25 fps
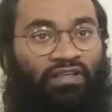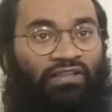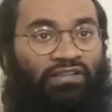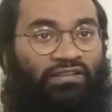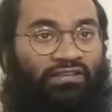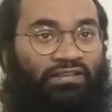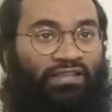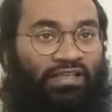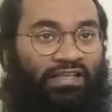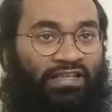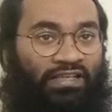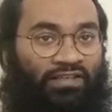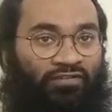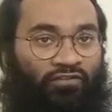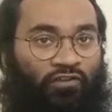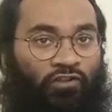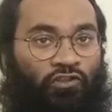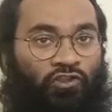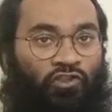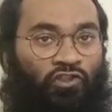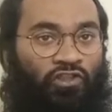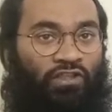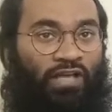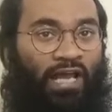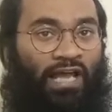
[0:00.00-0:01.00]
The
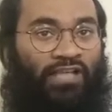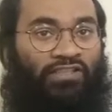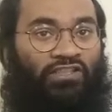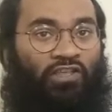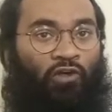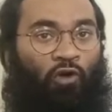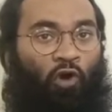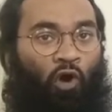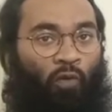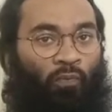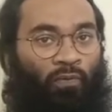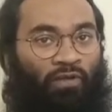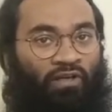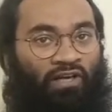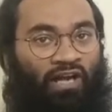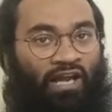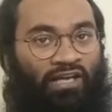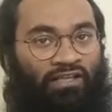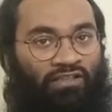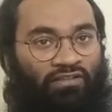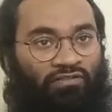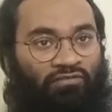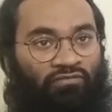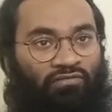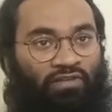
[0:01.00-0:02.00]
invention has a
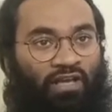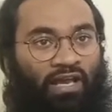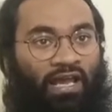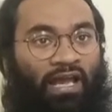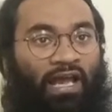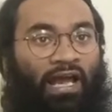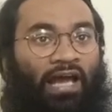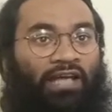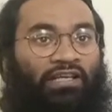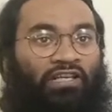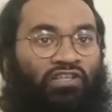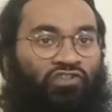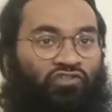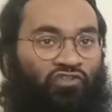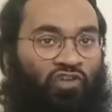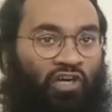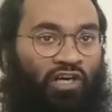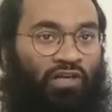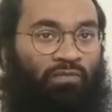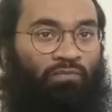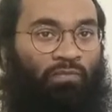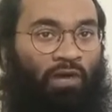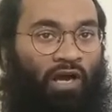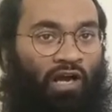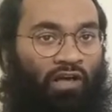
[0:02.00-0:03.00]
copyright and a
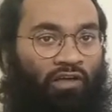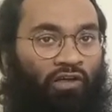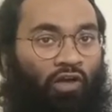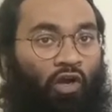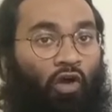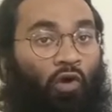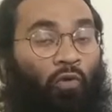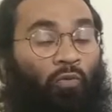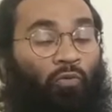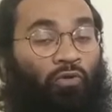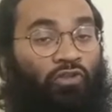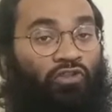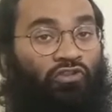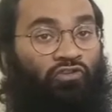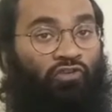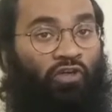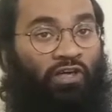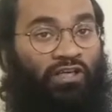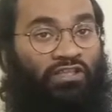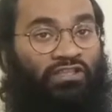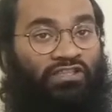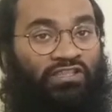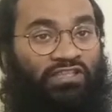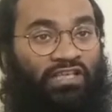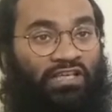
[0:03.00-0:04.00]
trademark with
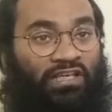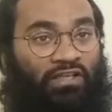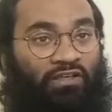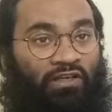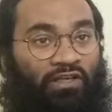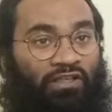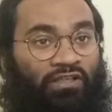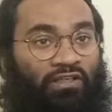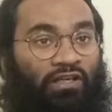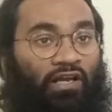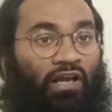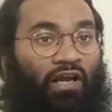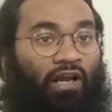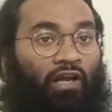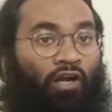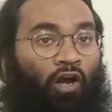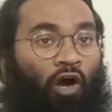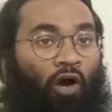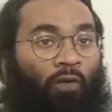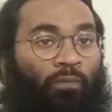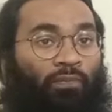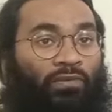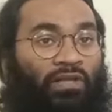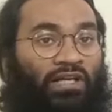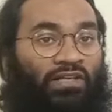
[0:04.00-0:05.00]
trade secret
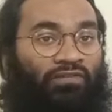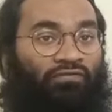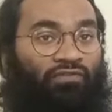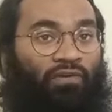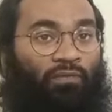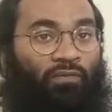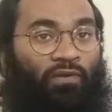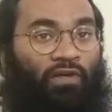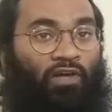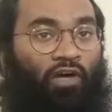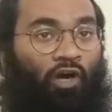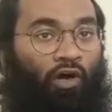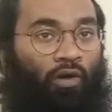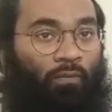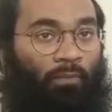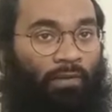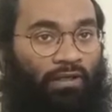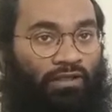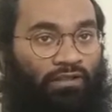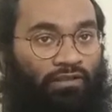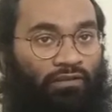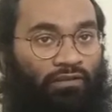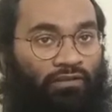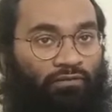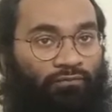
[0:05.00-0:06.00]
obtained from the
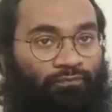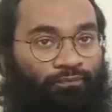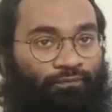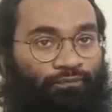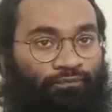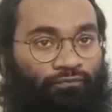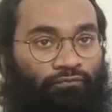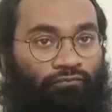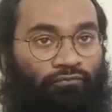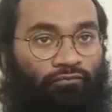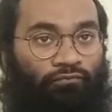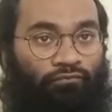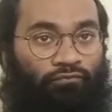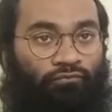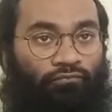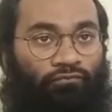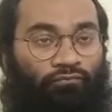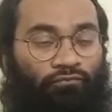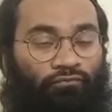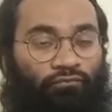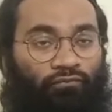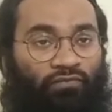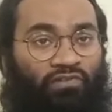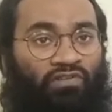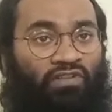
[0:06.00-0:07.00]
government.
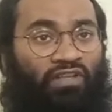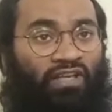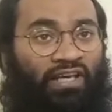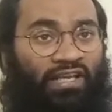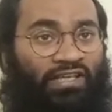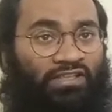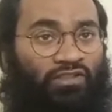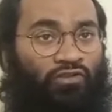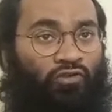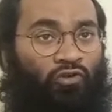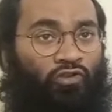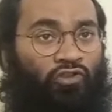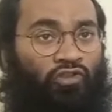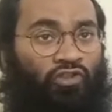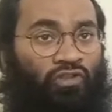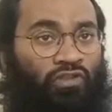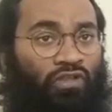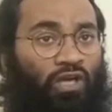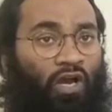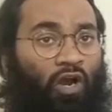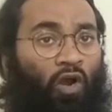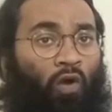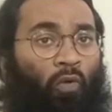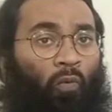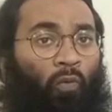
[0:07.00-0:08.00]
The next question,
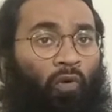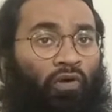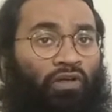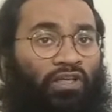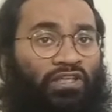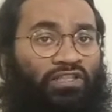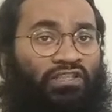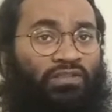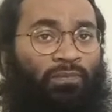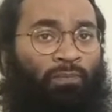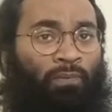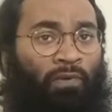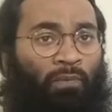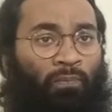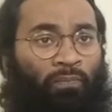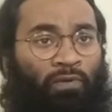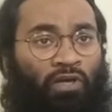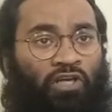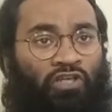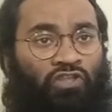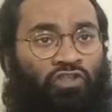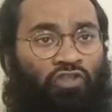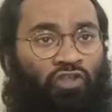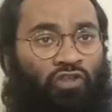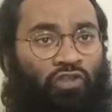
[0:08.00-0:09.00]
what is the
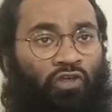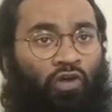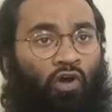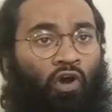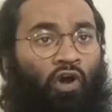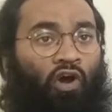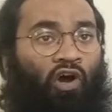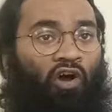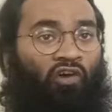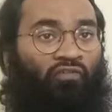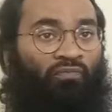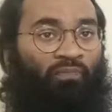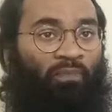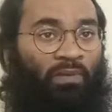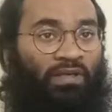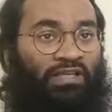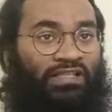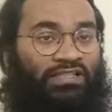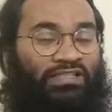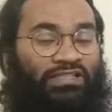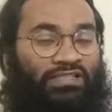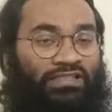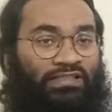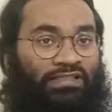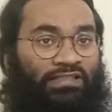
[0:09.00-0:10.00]
preparation of
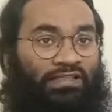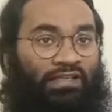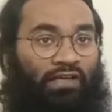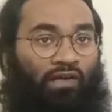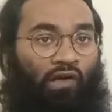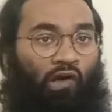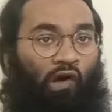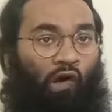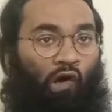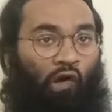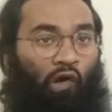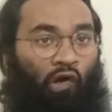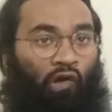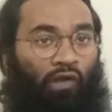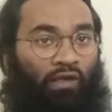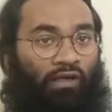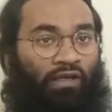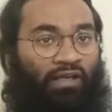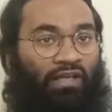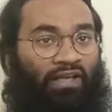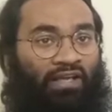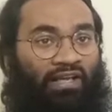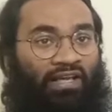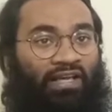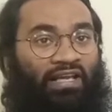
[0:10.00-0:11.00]
medicine called?
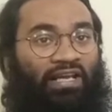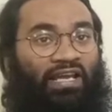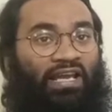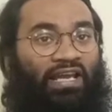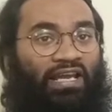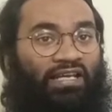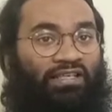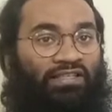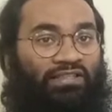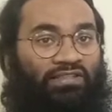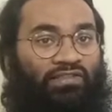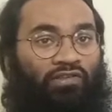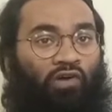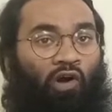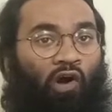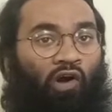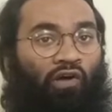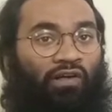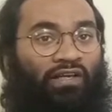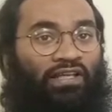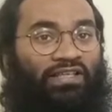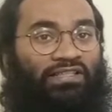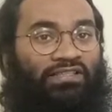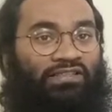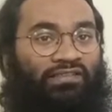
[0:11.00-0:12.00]
It is
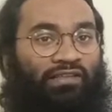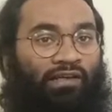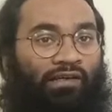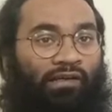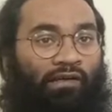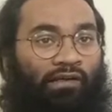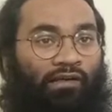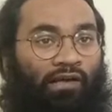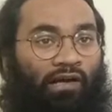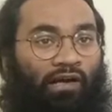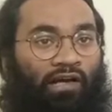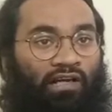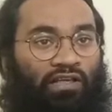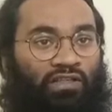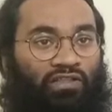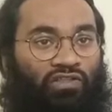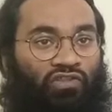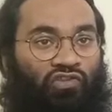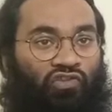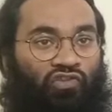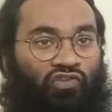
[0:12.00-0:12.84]
called as Takaraj.